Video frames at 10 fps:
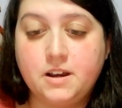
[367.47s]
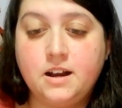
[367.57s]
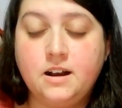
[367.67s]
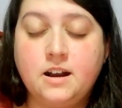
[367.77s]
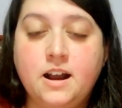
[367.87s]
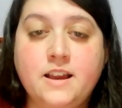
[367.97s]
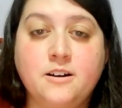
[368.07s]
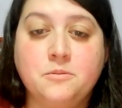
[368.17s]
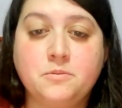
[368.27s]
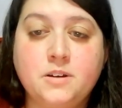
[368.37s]
Uh, I
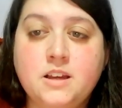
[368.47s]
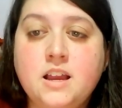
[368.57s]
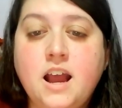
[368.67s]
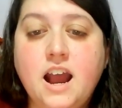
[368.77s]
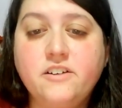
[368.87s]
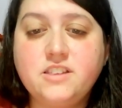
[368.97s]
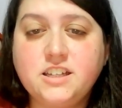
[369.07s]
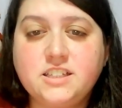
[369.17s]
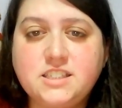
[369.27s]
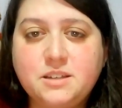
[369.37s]
hope I would
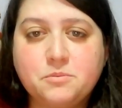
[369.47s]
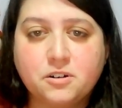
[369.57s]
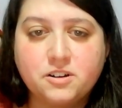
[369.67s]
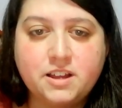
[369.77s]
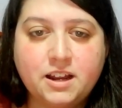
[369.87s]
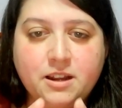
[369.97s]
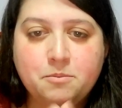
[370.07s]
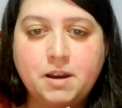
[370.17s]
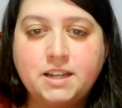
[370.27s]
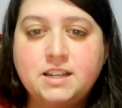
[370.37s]
like to see more of that in
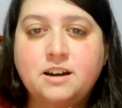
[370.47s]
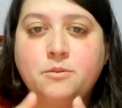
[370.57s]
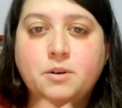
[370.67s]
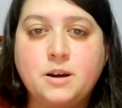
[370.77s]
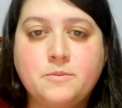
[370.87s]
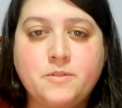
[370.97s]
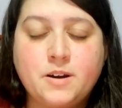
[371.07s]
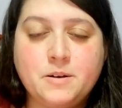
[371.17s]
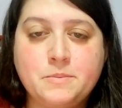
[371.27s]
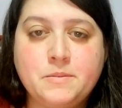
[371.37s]
my town where I'm
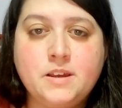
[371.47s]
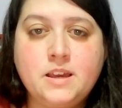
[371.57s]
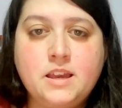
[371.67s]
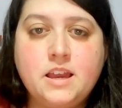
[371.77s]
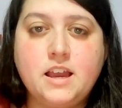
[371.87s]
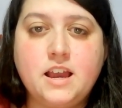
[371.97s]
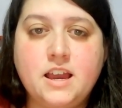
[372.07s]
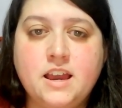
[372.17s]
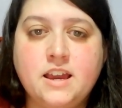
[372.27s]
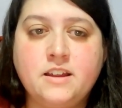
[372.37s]
from
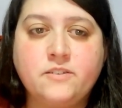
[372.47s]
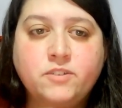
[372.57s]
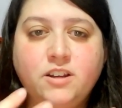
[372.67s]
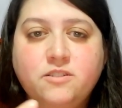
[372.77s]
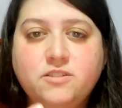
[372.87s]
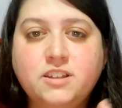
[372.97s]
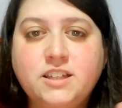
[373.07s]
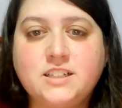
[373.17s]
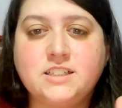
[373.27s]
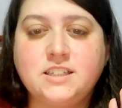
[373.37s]
and we don't really
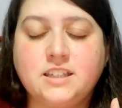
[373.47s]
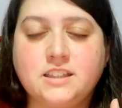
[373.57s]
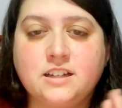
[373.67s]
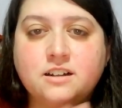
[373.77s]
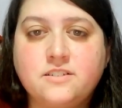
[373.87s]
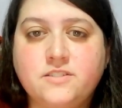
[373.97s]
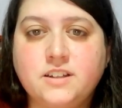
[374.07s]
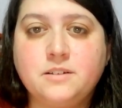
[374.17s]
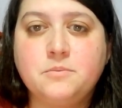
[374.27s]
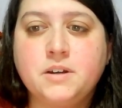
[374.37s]
get to see it that often.
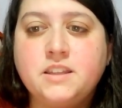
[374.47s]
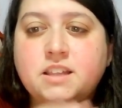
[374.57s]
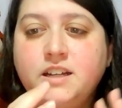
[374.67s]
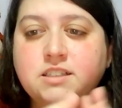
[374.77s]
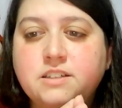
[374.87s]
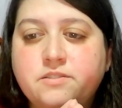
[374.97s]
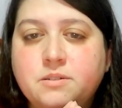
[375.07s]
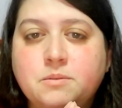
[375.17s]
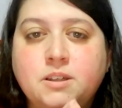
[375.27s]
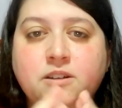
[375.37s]
But that is it for
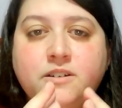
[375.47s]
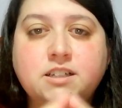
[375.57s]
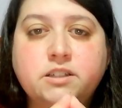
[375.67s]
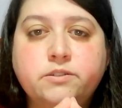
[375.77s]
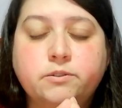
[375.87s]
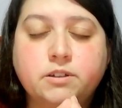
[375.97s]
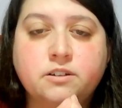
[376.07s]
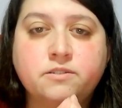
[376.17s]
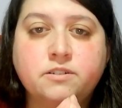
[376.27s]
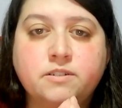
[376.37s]
me. You guys have a
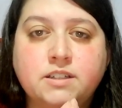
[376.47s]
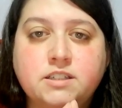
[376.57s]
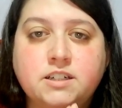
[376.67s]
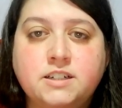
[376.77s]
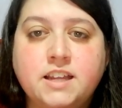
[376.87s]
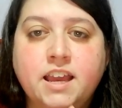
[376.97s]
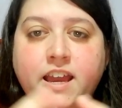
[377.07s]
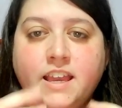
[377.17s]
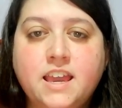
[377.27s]
wonderful rest of your day.